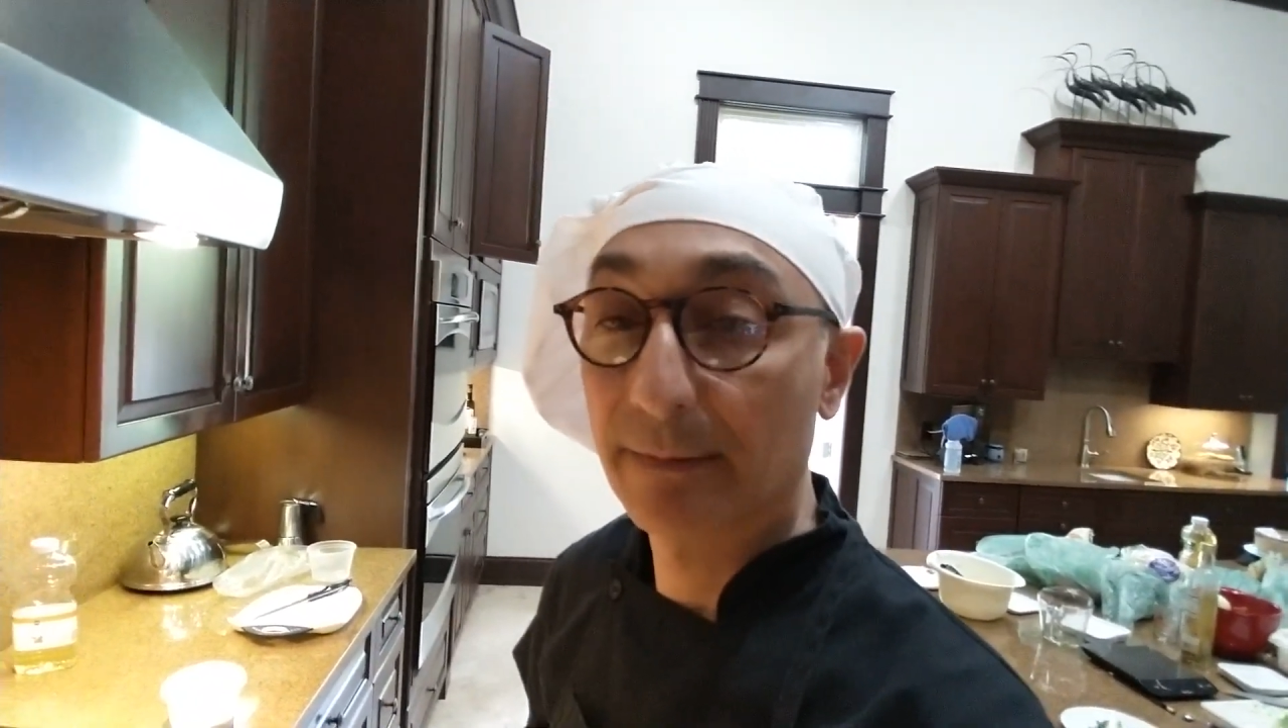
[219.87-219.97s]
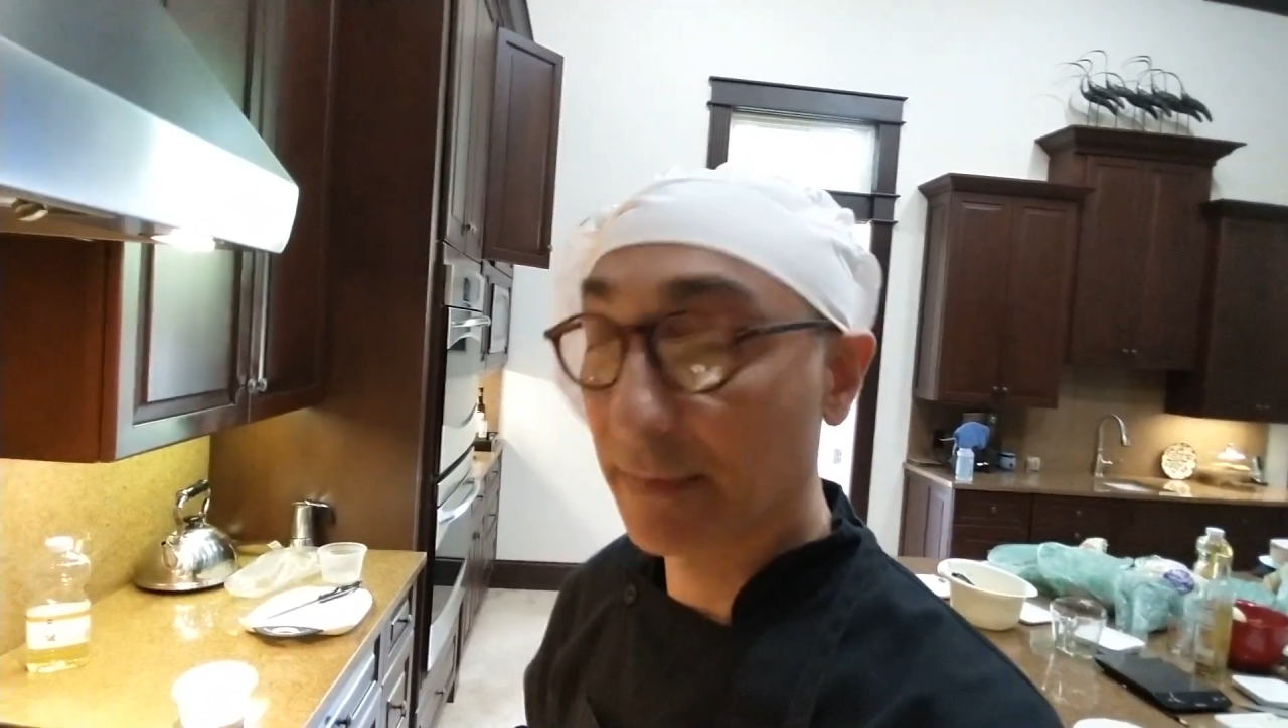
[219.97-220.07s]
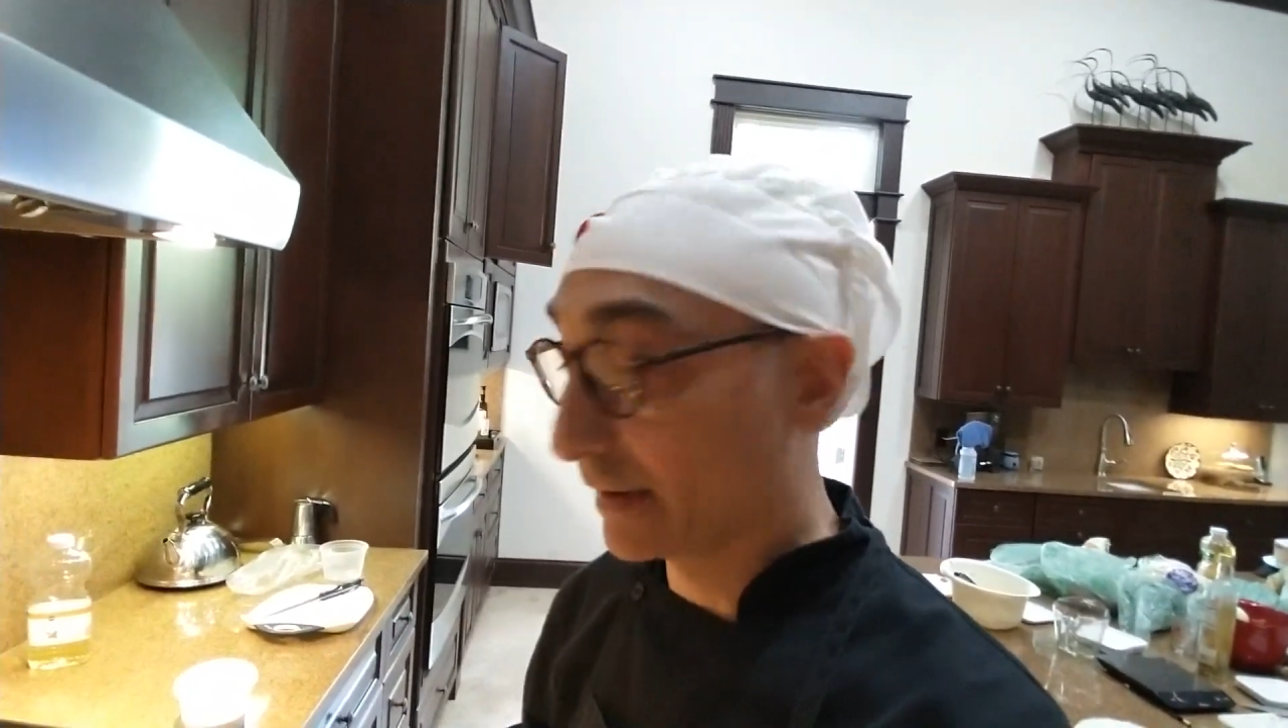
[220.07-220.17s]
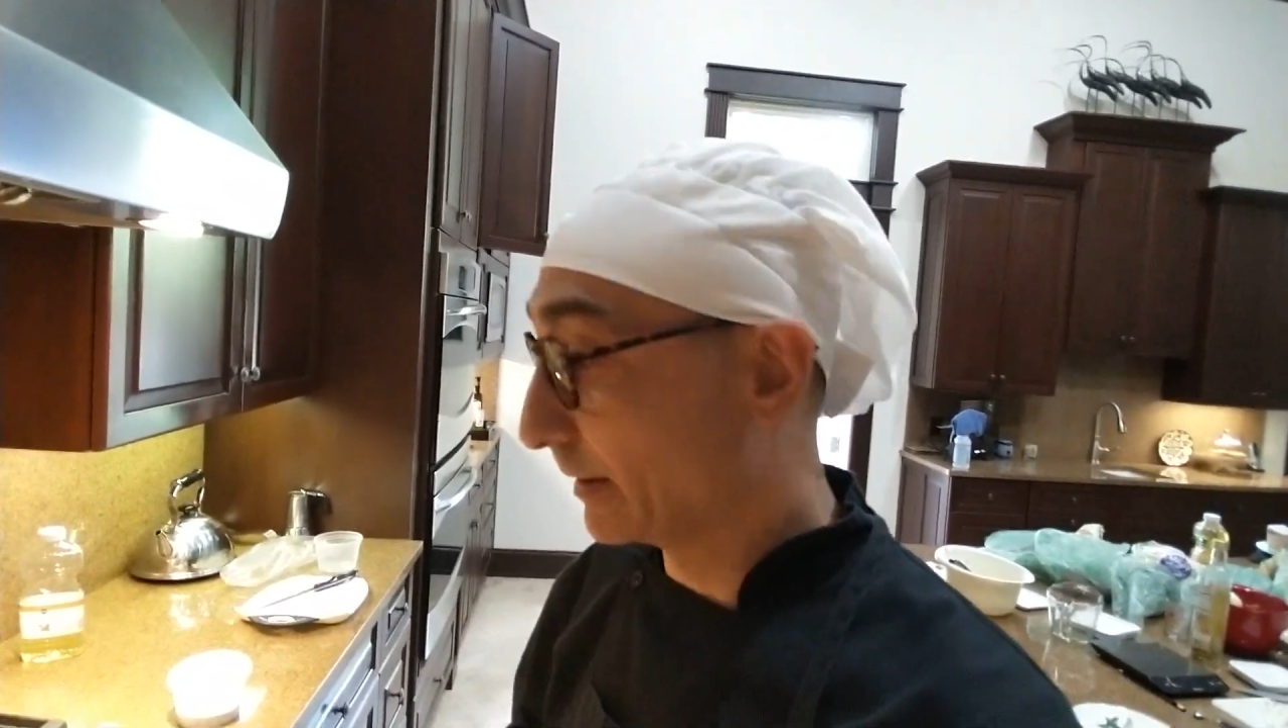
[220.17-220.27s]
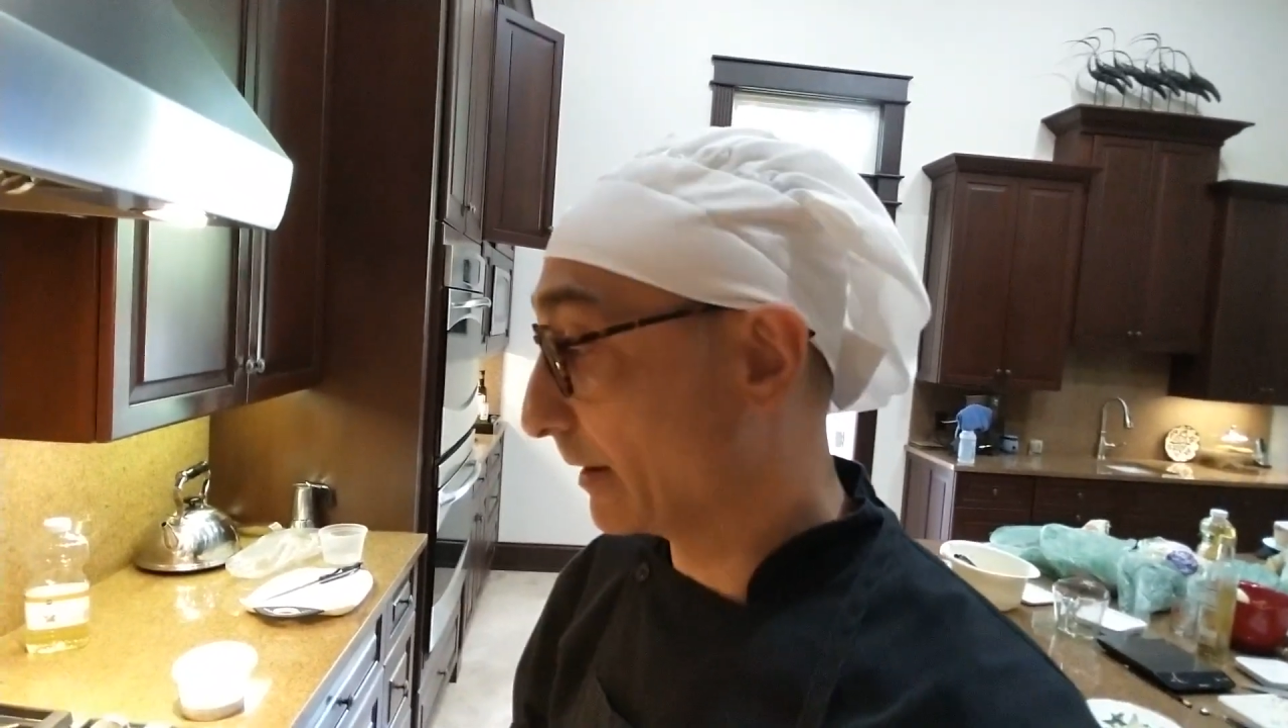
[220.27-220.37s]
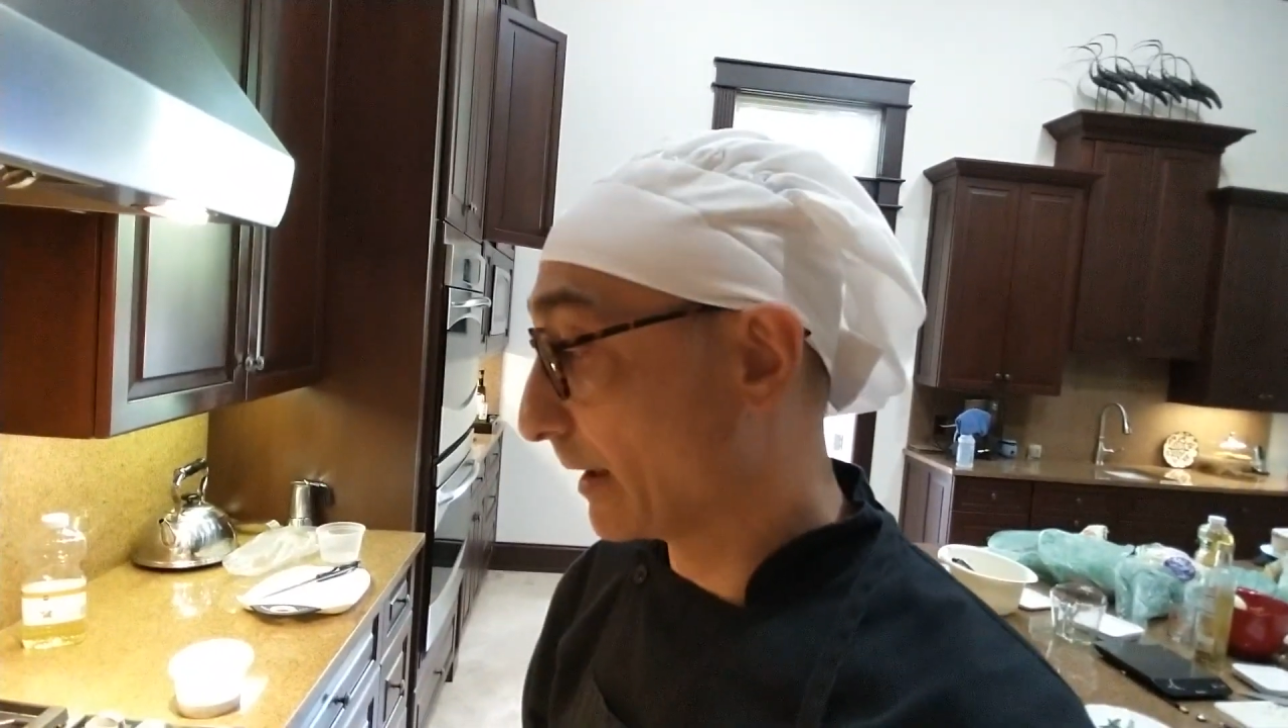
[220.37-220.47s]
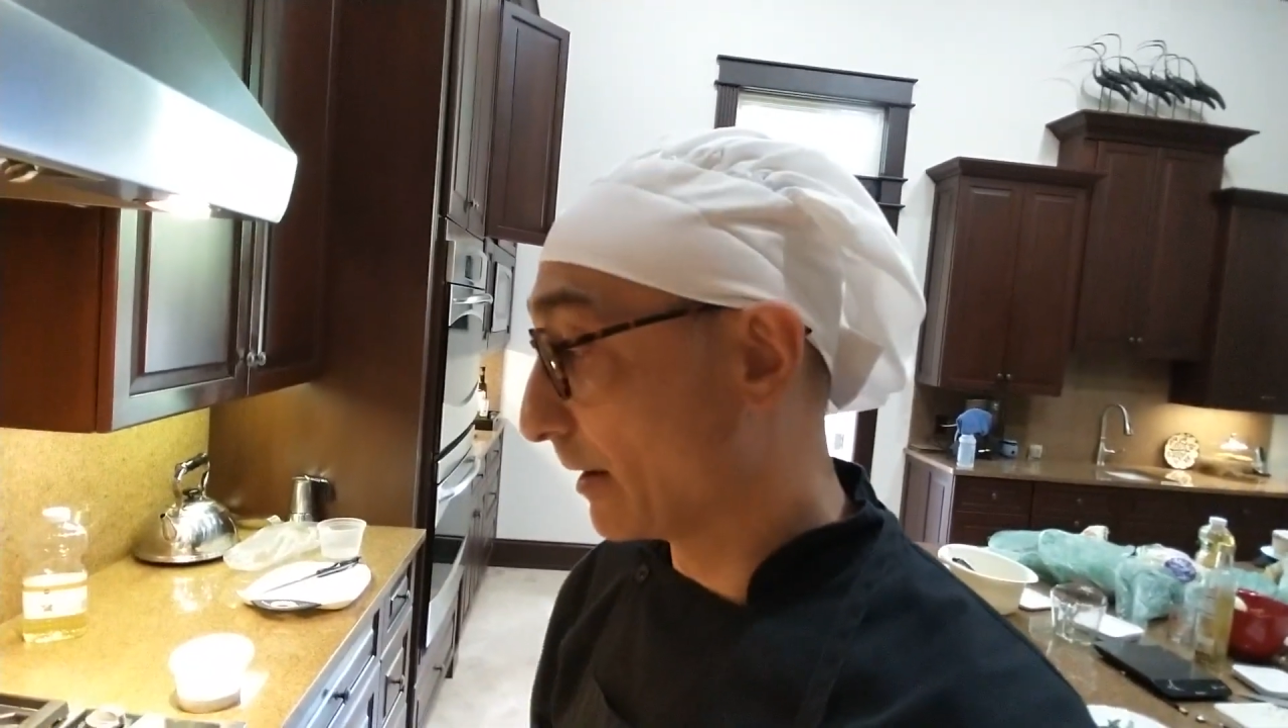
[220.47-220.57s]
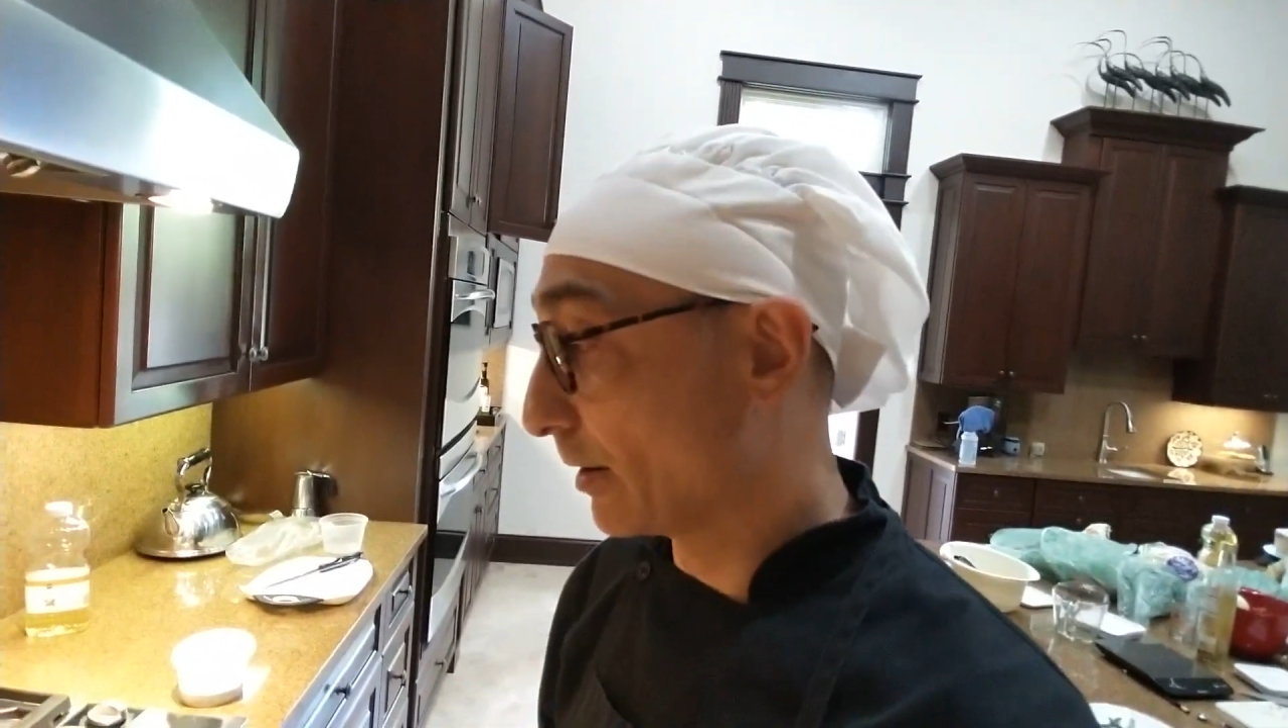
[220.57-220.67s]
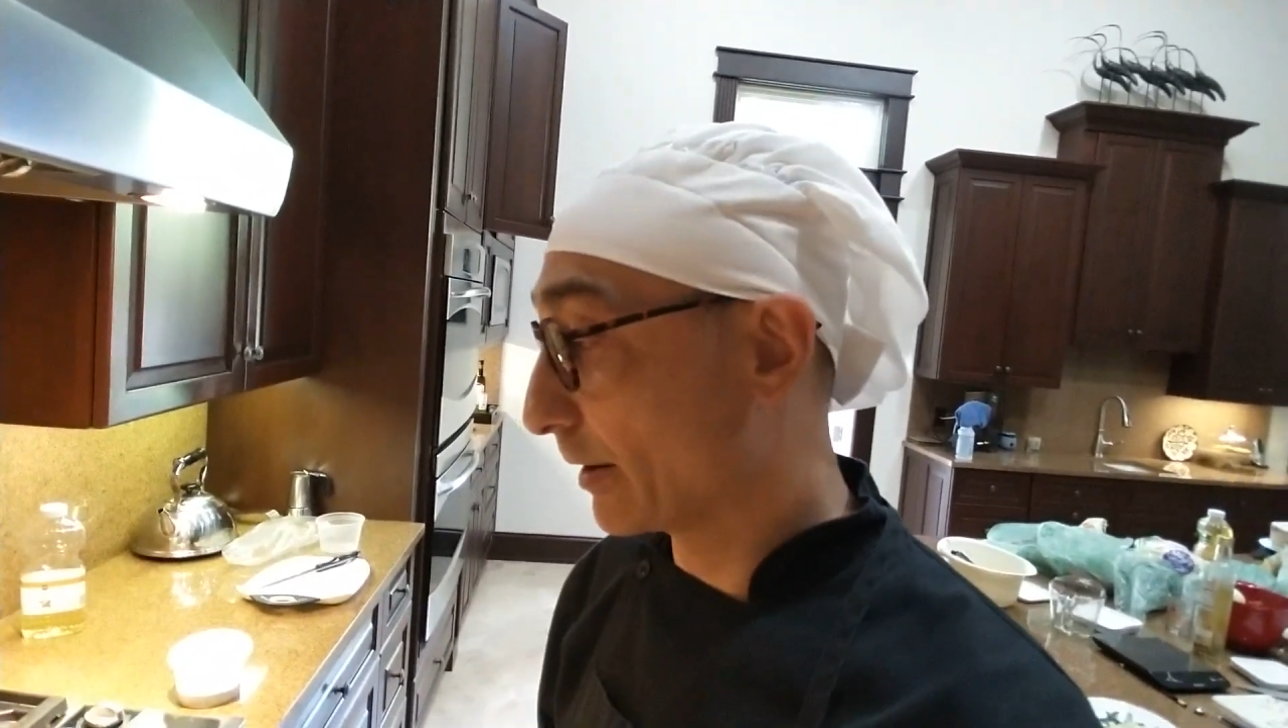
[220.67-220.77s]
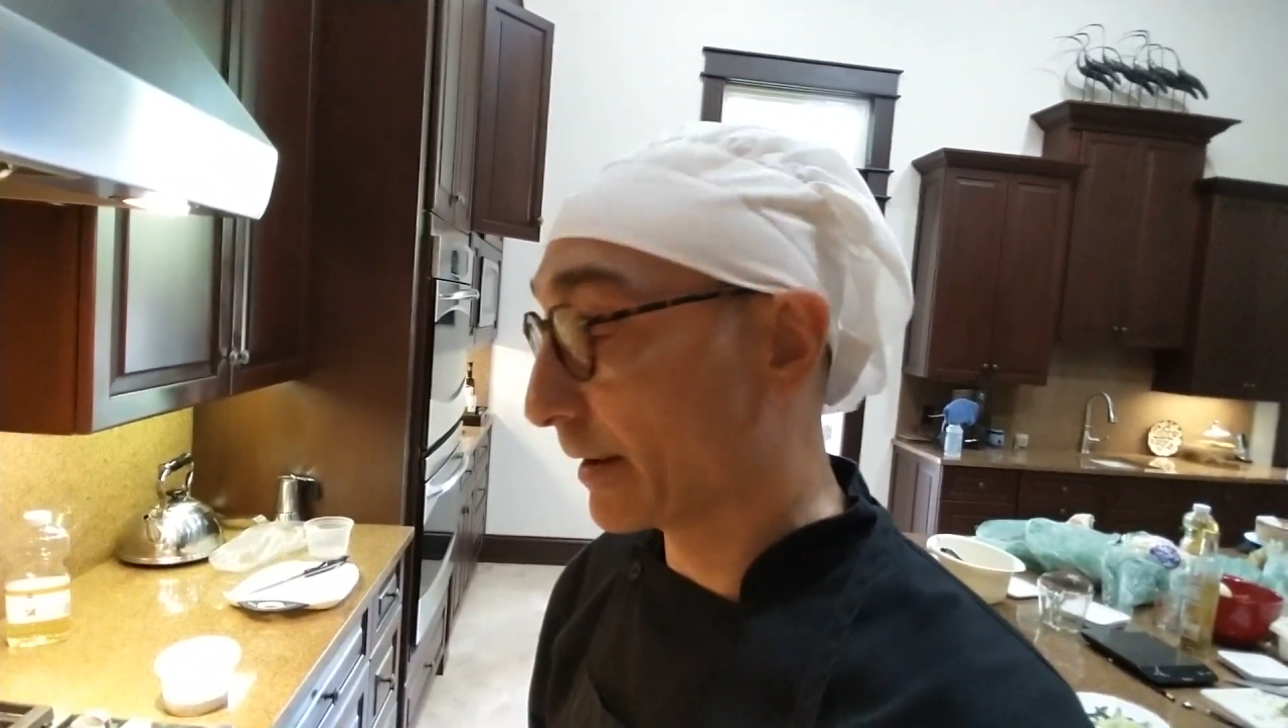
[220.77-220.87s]
but you're gonna
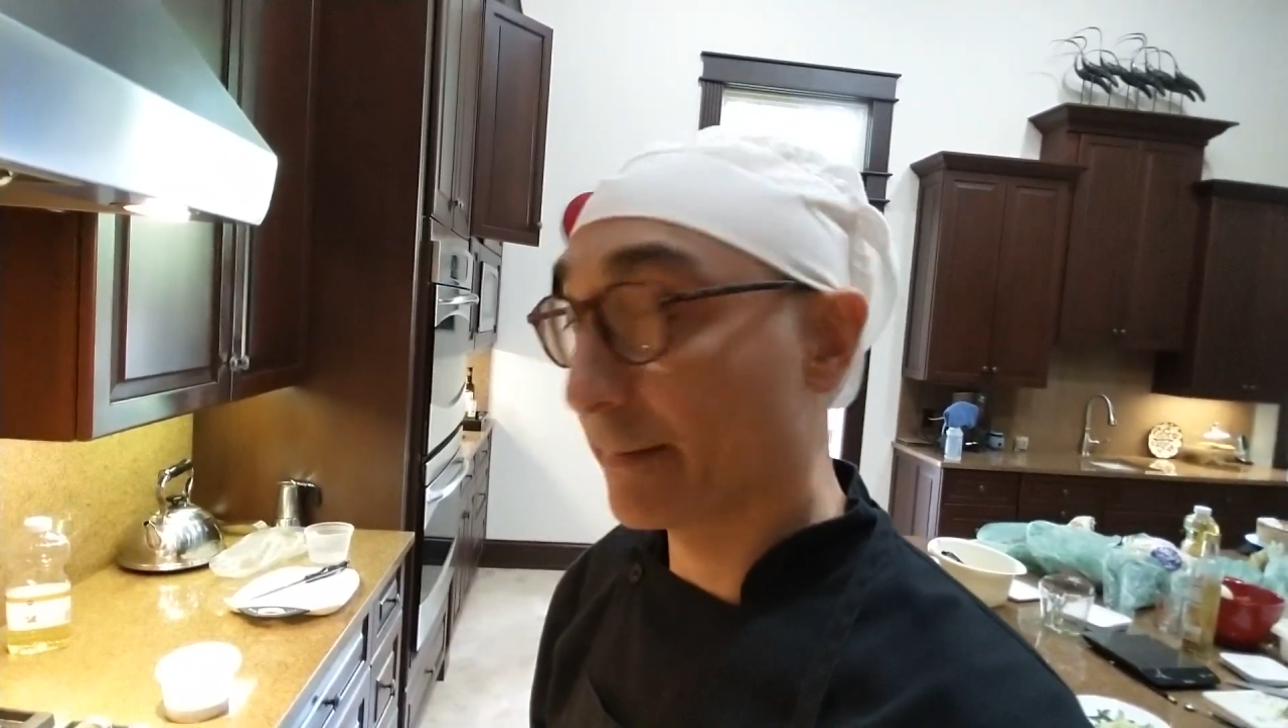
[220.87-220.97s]
learn